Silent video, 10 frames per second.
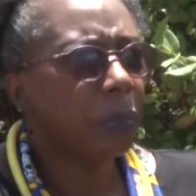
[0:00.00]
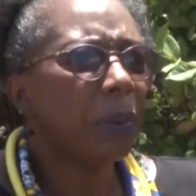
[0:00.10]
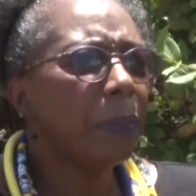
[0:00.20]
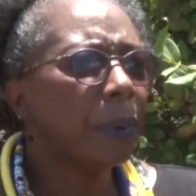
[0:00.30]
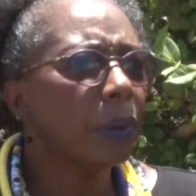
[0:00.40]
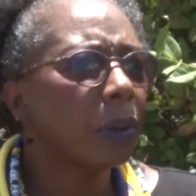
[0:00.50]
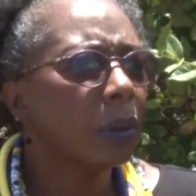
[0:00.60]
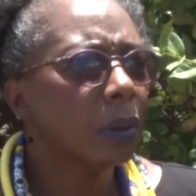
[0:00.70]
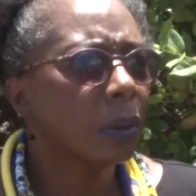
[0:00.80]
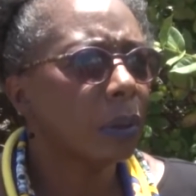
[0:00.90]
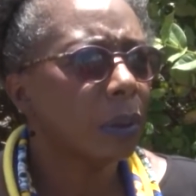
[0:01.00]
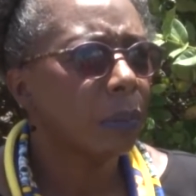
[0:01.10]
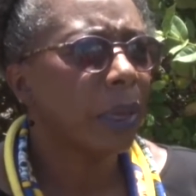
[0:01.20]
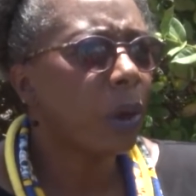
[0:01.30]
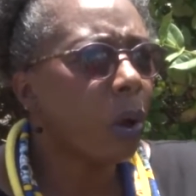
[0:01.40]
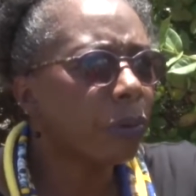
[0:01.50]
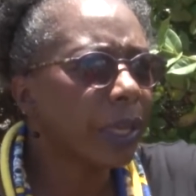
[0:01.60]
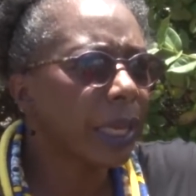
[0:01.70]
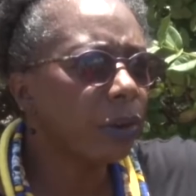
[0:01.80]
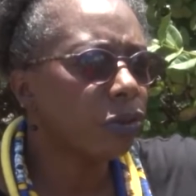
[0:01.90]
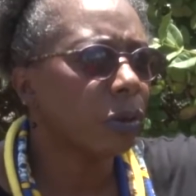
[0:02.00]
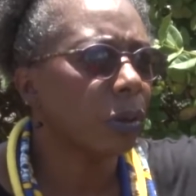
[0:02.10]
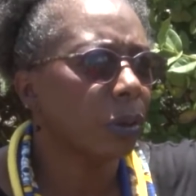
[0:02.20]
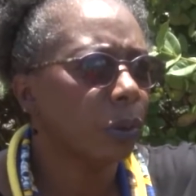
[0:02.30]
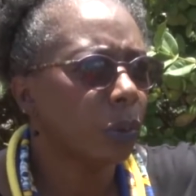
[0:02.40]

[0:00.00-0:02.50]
people. My congregation